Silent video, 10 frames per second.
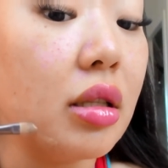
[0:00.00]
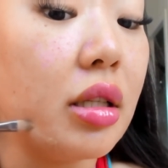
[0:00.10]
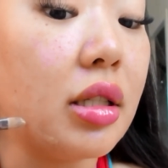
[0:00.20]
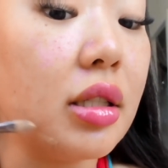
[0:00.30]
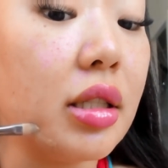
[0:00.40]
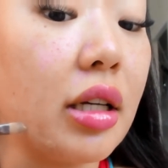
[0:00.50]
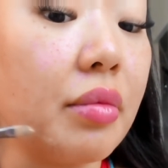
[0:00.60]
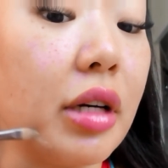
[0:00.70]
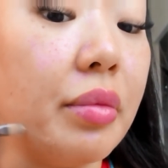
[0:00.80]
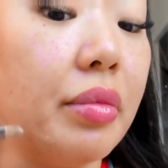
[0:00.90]
This is like
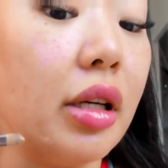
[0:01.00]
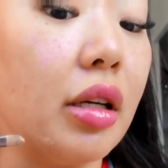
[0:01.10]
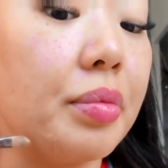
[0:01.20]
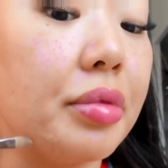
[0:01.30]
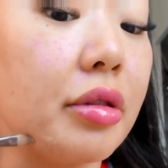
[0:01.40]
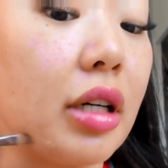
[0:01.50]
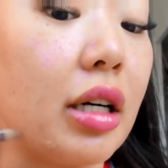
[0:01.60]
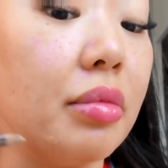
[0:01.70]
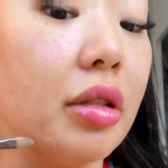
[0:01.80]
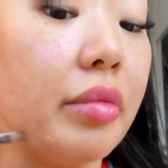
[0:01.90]
my big
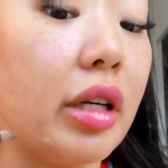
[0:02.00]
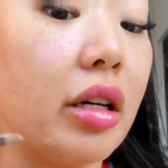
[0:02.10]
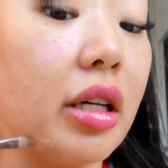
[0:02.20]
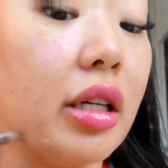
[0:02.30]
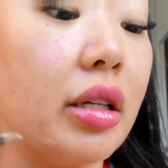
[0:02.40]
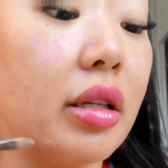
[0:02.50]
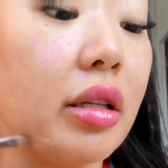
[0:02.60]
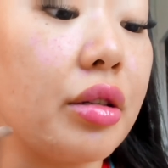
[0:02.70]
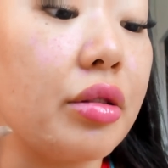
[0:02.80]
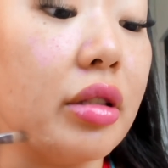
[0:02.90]
problem area,
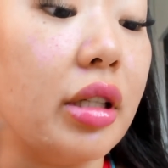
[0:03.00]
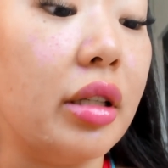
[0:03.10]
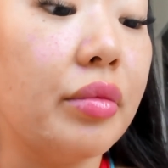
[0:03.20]
actually.